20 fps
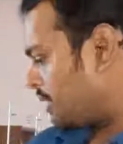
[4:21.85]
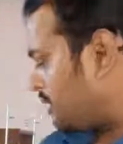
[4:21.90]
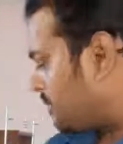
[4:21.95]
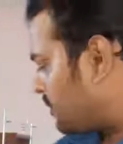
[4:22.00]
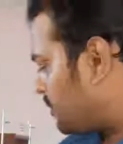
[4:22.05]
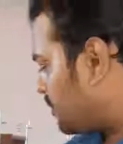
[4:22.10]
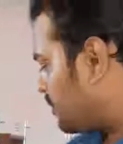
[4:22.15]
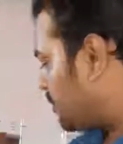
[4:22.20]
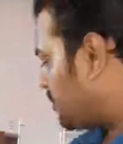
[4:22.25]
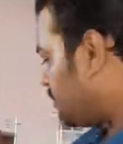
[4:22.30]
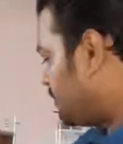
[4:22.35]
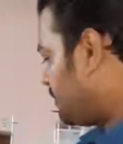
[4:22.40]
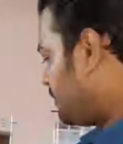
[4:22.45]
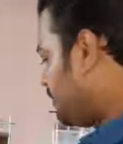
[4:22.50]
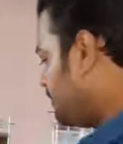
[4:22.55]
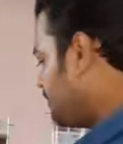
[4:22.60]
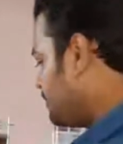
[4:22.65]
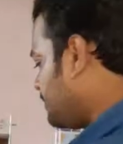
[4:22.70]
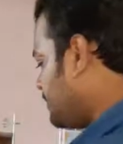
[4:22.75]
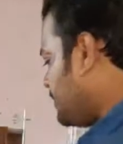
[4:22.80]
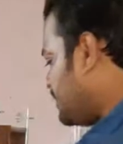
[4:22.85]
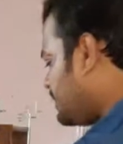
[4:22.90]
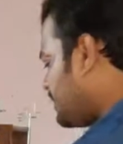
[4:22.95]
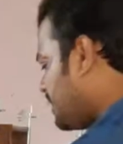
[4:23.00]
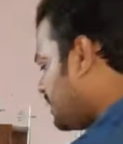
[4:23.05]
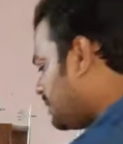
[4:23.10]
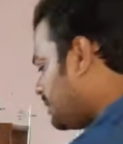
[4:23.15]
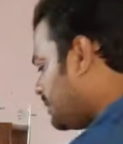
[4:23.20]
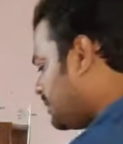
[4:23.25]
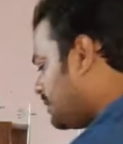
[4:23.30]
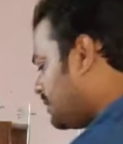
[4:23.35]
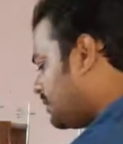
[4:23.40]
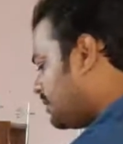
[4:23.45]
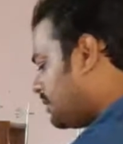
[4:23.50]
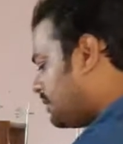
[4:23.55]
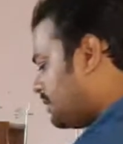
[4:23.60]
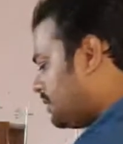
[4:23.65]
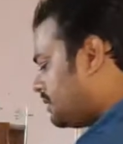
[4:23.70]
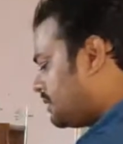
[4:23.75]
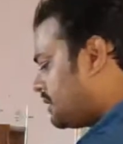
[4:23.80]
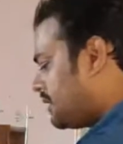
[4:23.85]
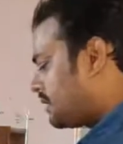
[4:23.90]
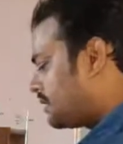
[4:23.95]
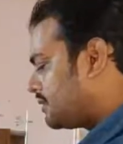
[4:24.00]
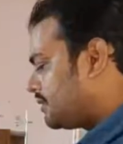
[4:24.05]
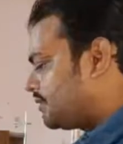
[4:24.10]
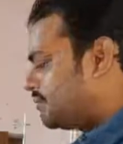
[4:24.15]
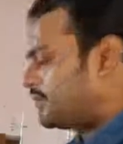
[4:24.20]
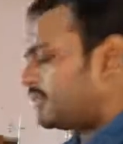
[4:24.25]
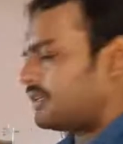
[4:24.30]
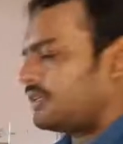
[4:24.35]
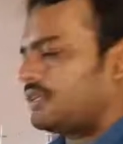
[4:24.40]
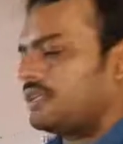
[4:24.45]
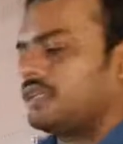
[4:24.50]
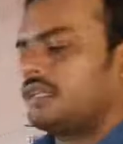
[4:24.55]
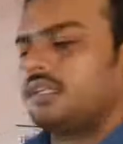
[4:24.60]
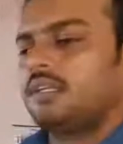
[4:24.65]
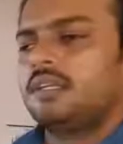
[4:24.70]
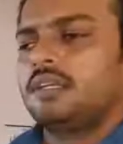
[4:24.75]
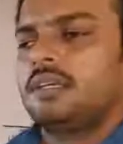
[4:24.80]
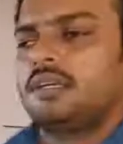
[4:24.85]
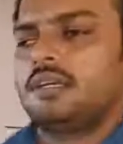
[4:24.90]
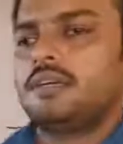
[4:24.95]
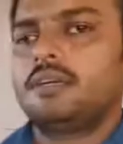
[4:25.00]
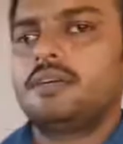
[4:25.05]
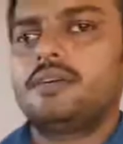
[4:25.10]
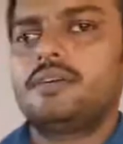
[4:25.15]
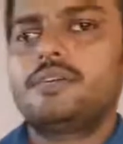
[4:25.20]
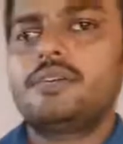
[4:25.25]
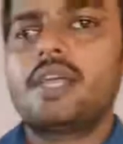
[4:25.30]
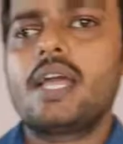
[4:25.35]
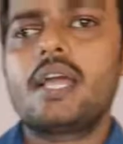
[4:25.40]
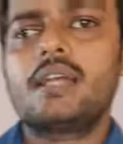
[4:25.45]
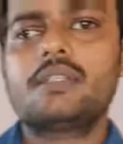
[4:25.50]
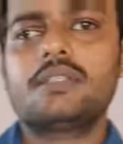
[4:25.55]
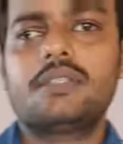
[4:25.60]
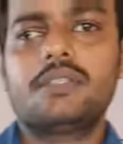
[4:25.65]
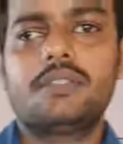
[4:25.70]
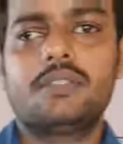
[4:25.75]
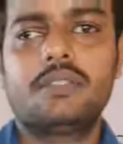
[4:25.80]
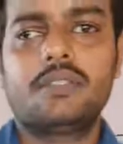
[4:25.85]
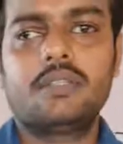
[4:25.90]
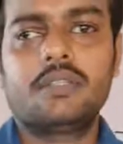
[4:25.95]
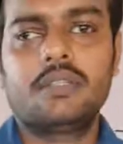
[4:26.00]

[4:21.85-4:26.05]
So, these are simple reactions